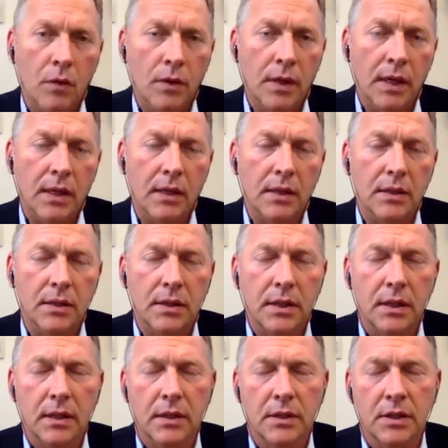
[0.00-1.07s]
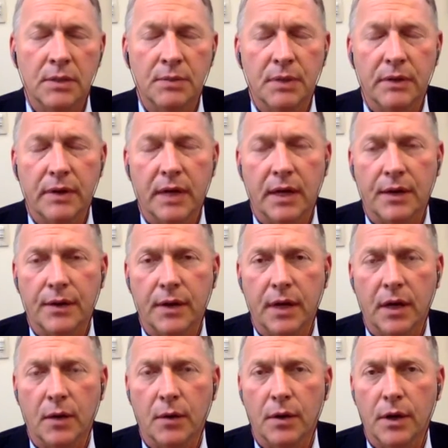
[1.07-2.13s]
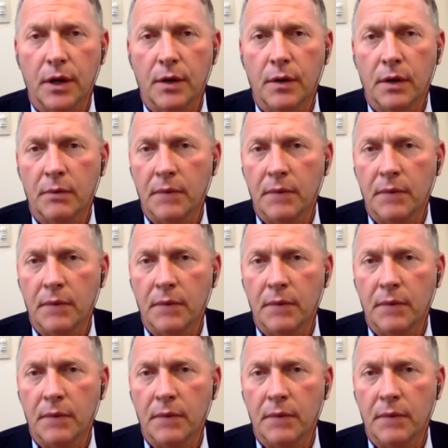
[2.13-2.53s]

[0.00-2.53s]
Okay, let's jump over to healthcare. Where are you on